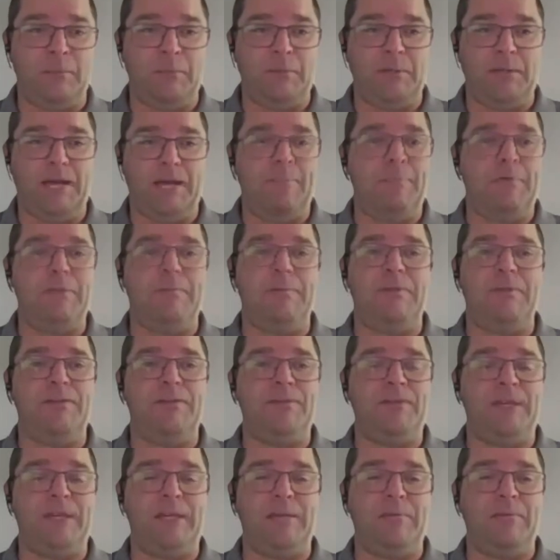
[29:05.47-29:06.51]
happened to be the
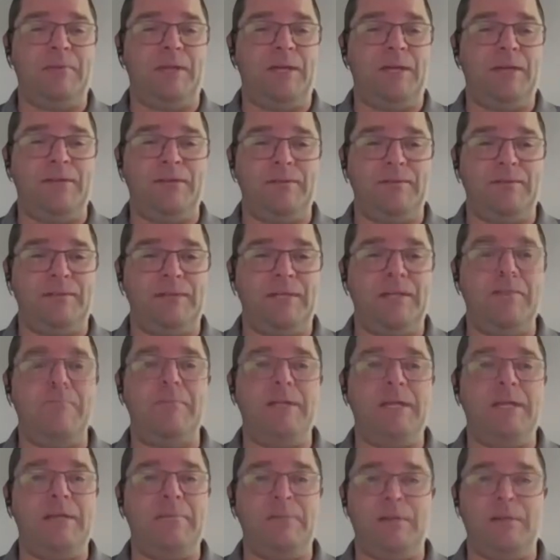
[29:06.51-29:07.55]
same
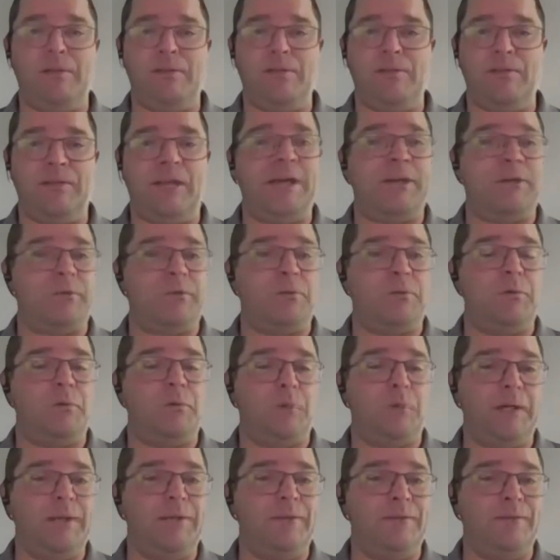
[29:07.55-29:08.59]
name as his actual
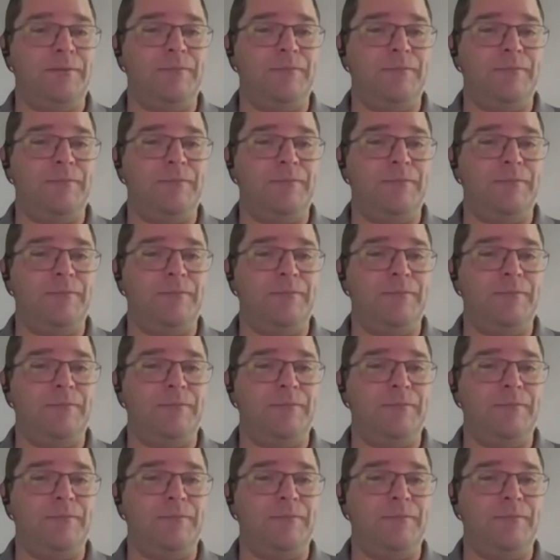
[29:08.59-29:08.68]
wife,